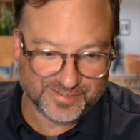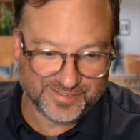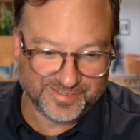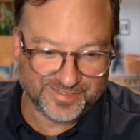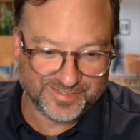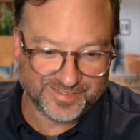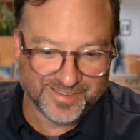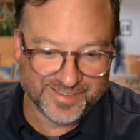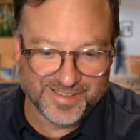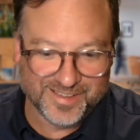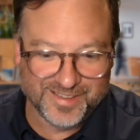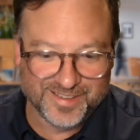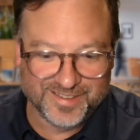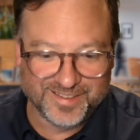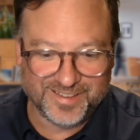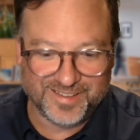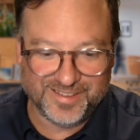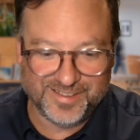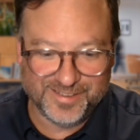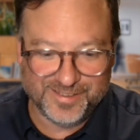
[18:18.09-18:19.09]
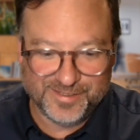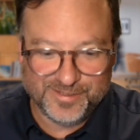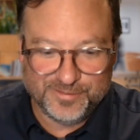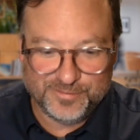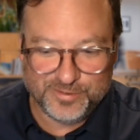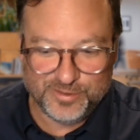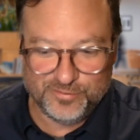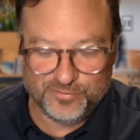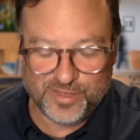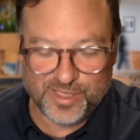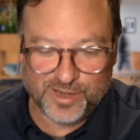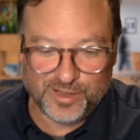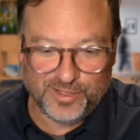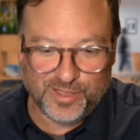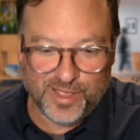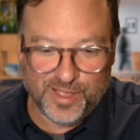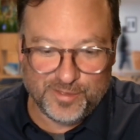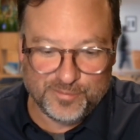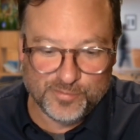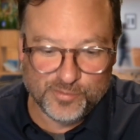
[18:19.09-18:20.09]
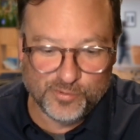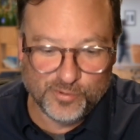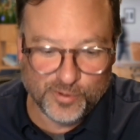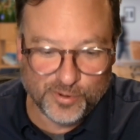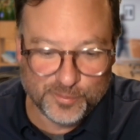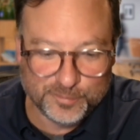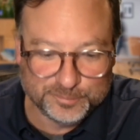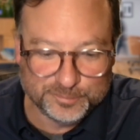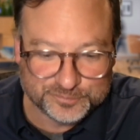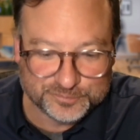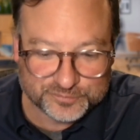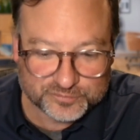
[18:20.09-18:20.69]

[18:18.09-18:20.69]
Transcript: you've got a lot more